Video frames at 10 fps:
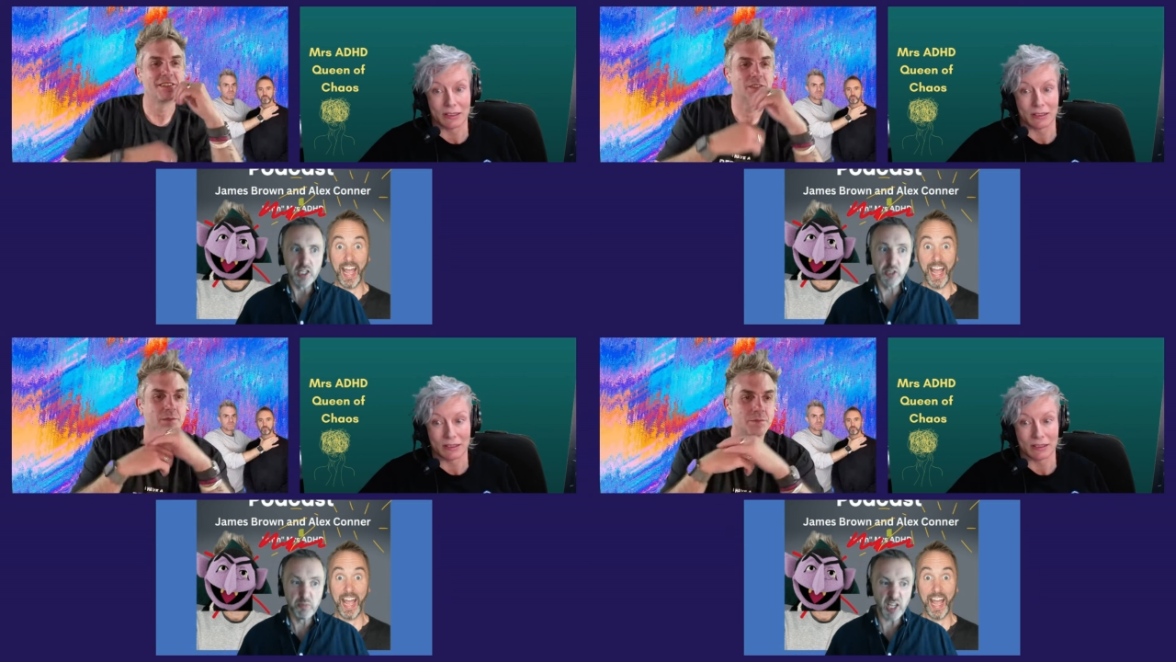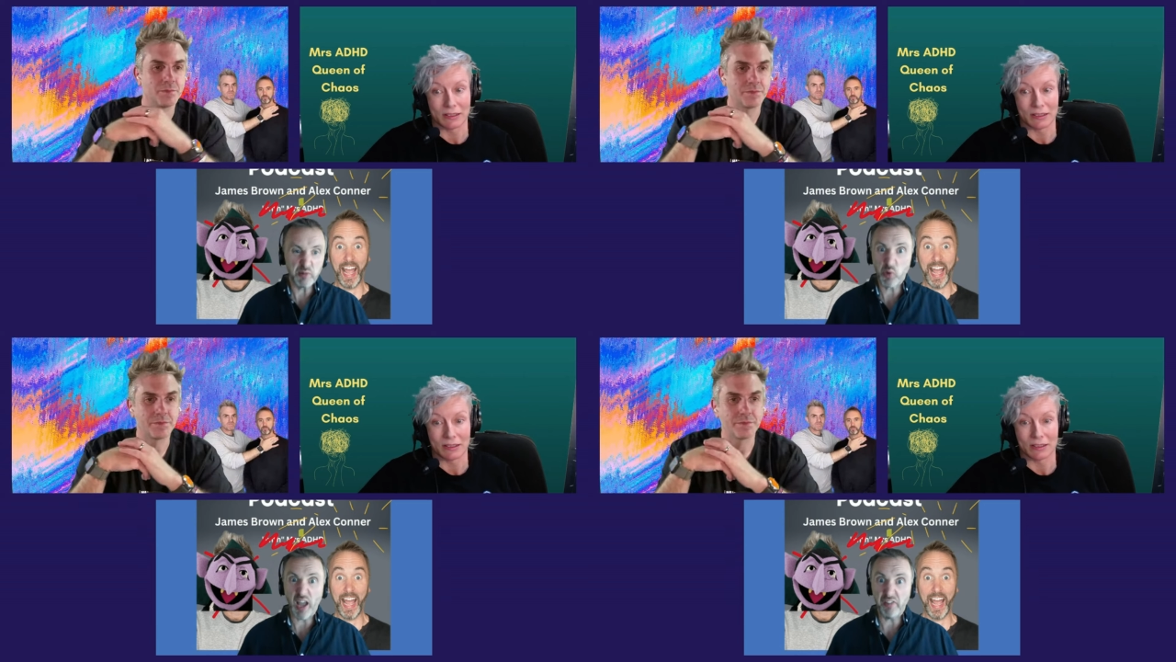
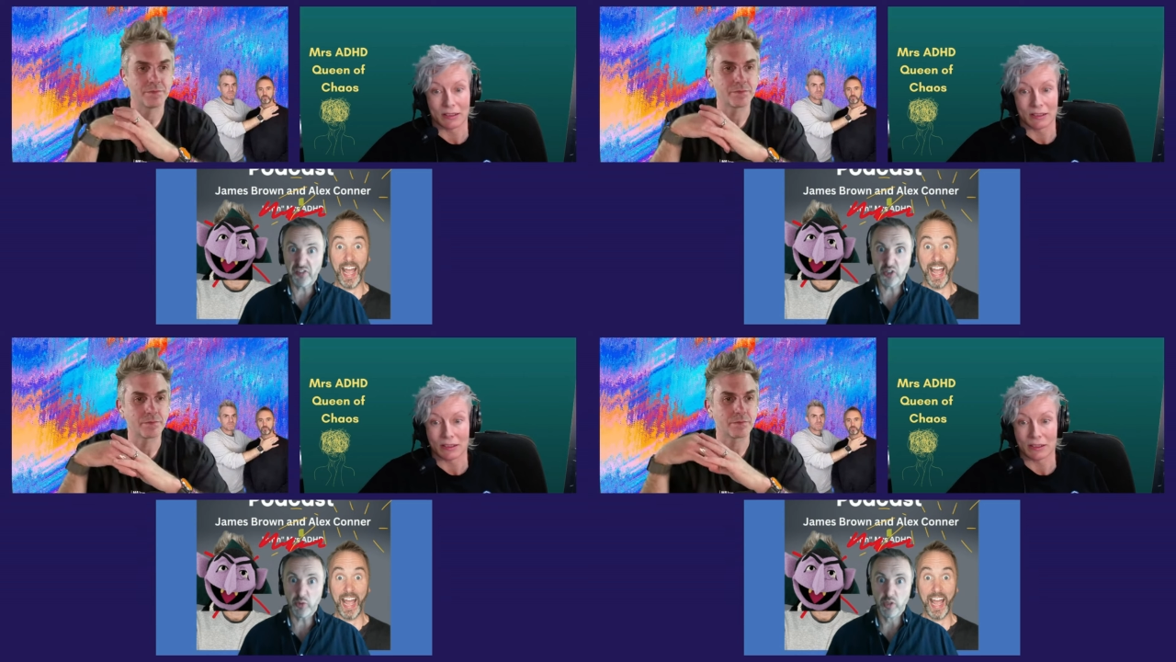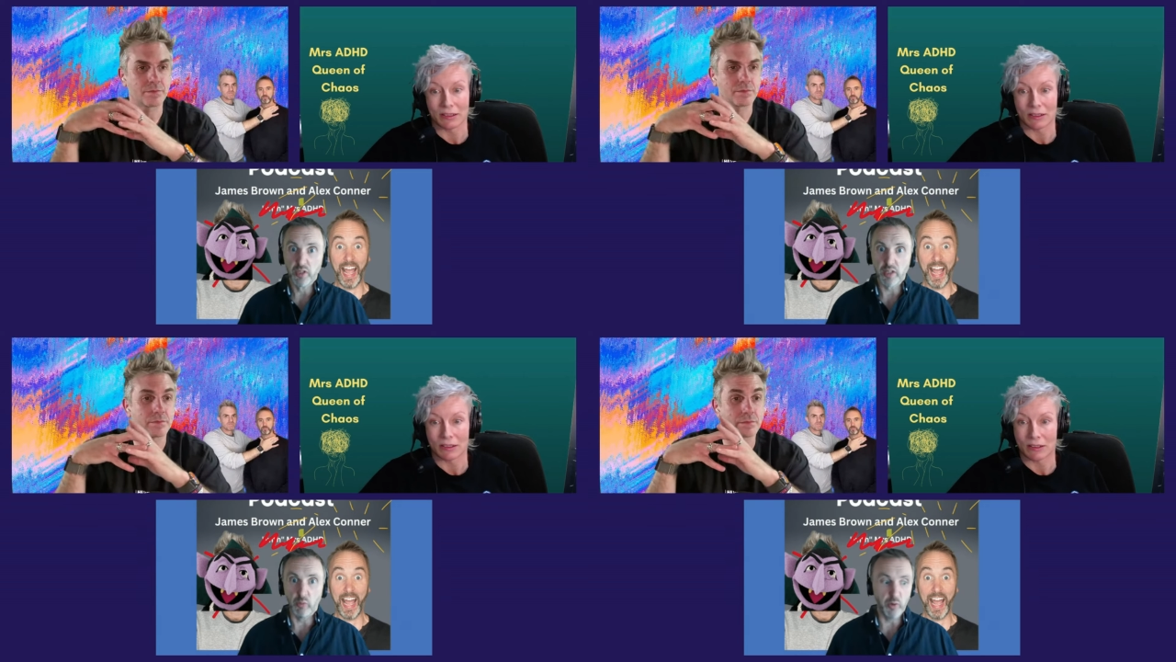Speaker 1: Sometimes we have to,
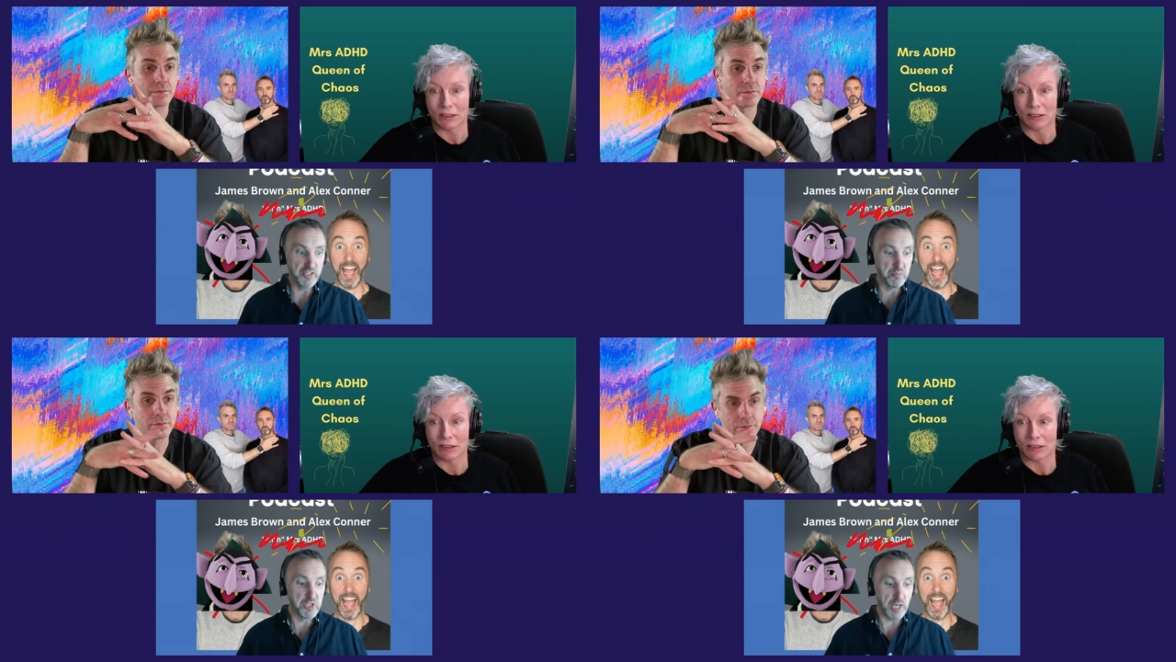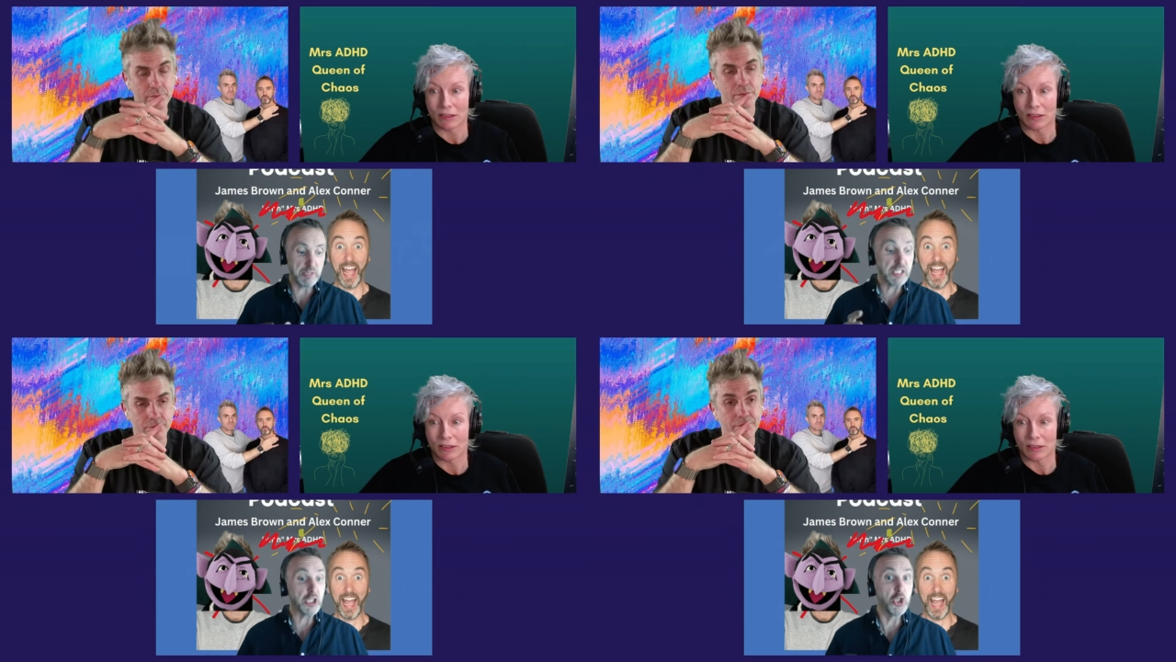don't we?
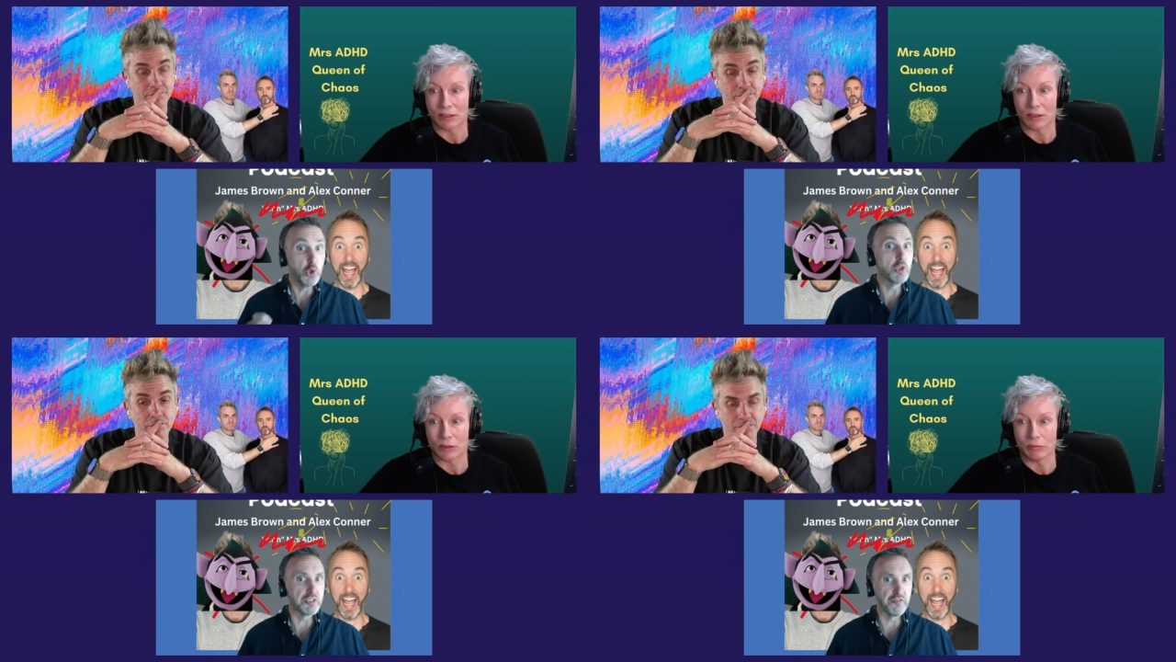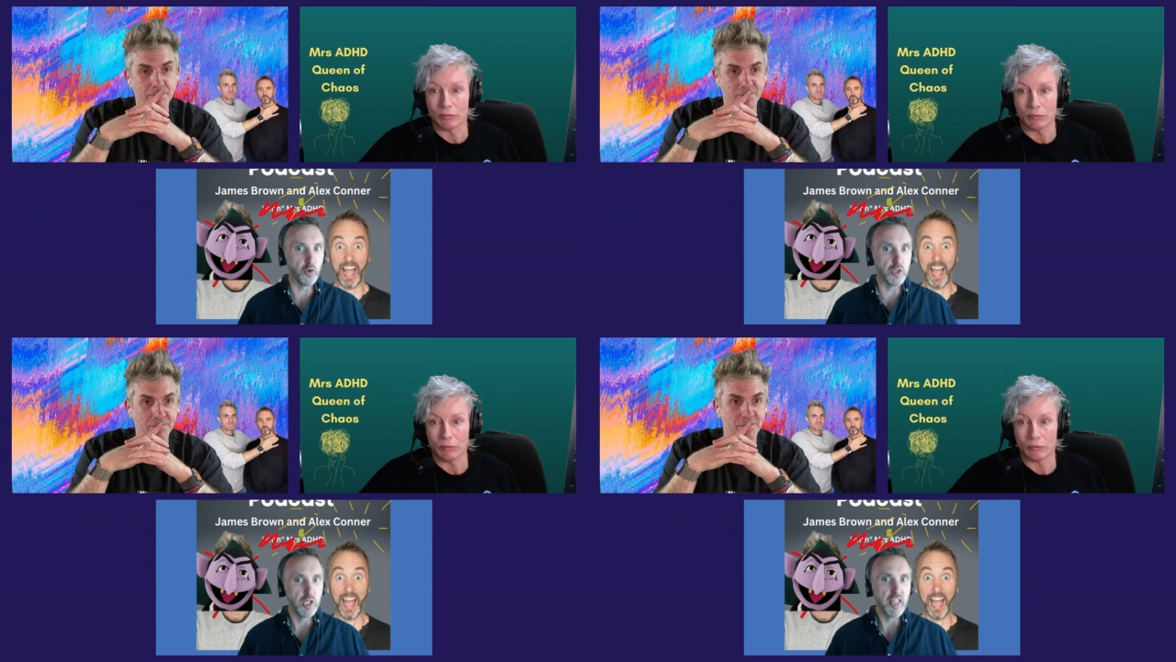Sometimes it's a
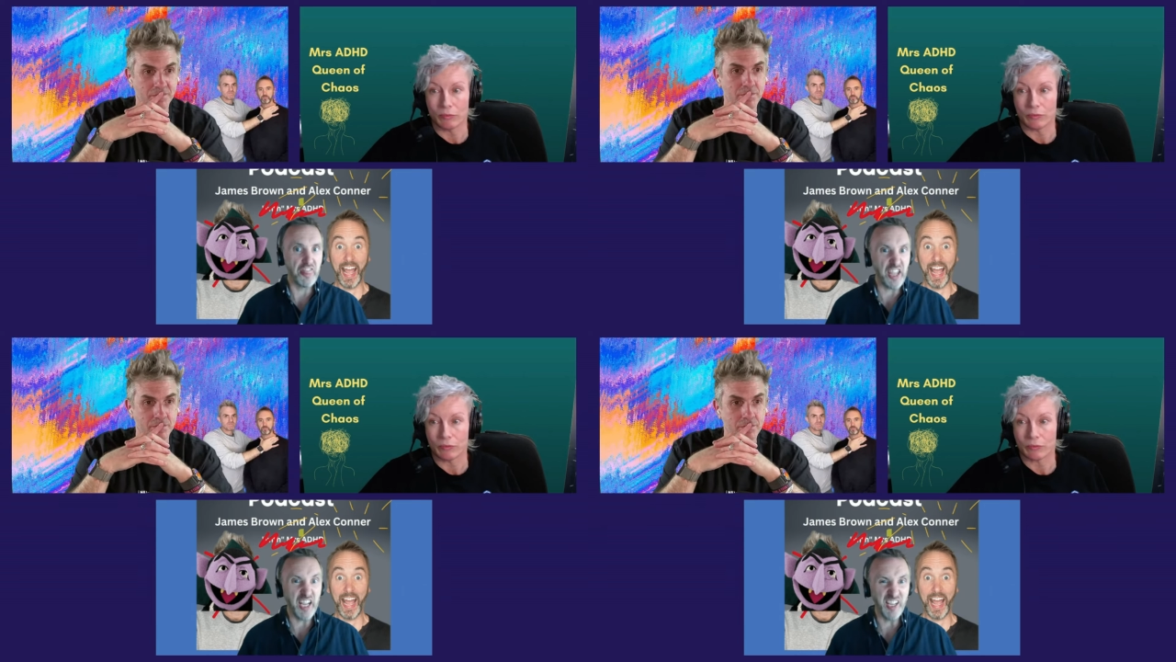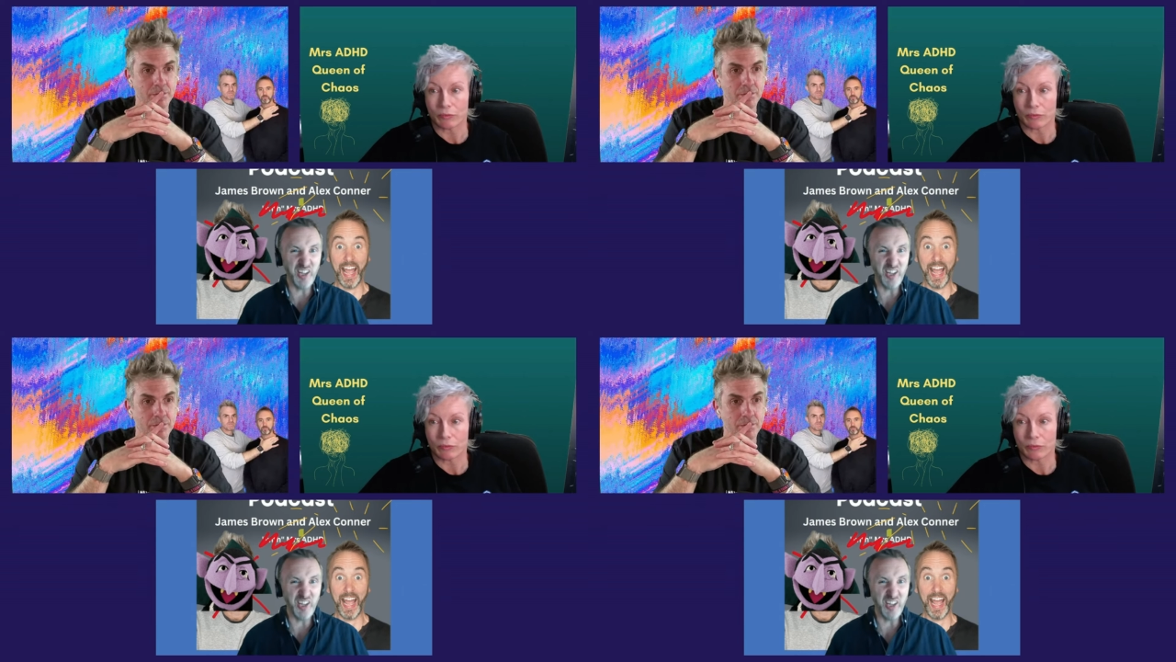useful thing.